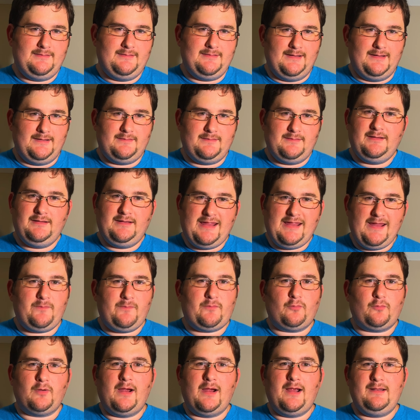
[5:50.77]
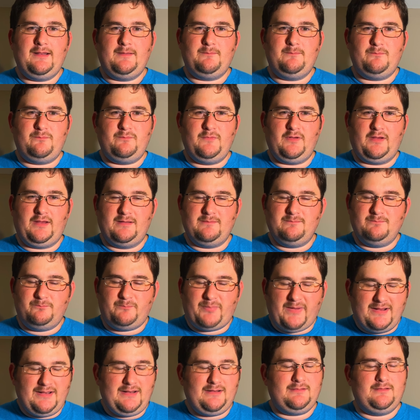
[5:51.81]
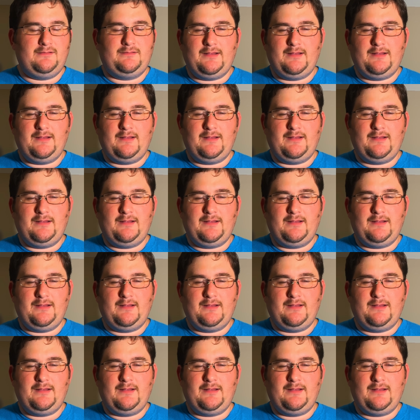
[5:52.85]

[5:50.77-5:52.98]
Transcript: that keeps riding and beating